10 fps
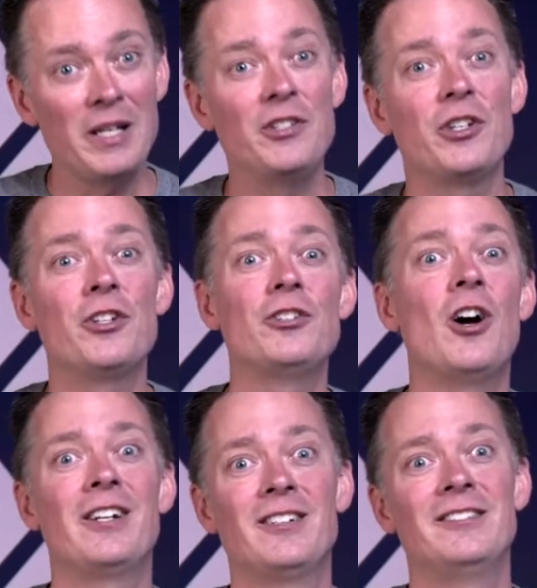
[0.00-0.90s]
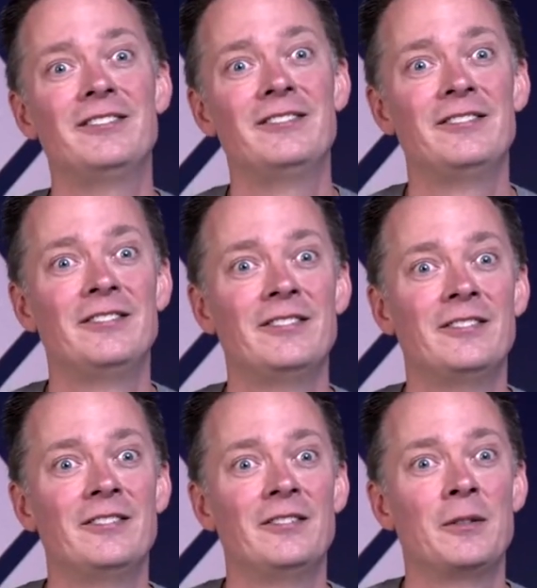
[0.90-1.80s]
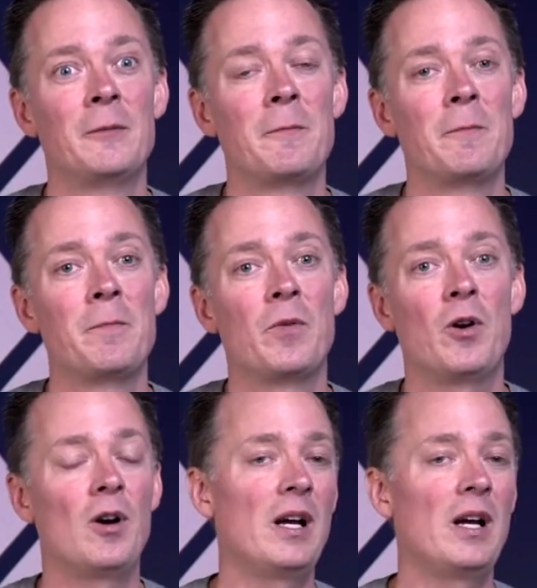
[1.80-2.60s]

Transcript: he took your daughter. Or